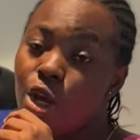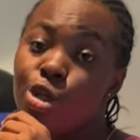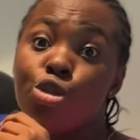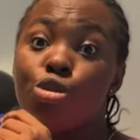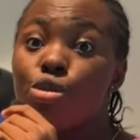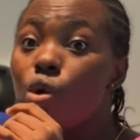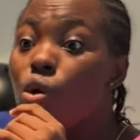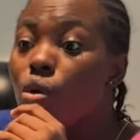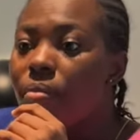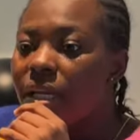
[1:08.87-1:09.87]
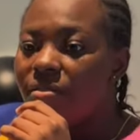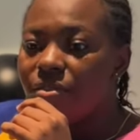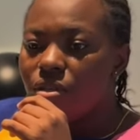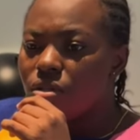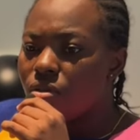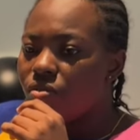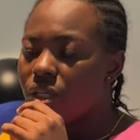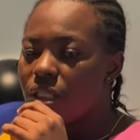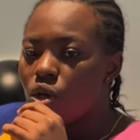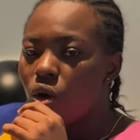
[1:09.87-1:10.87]
so many videos of
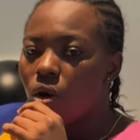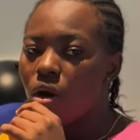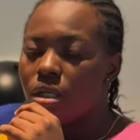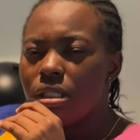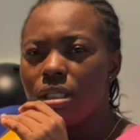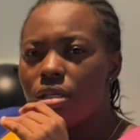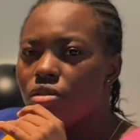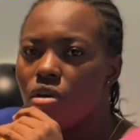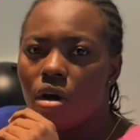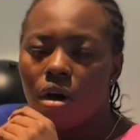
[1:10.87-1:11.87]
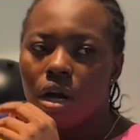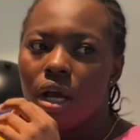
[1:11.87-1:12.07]
it on TikTok,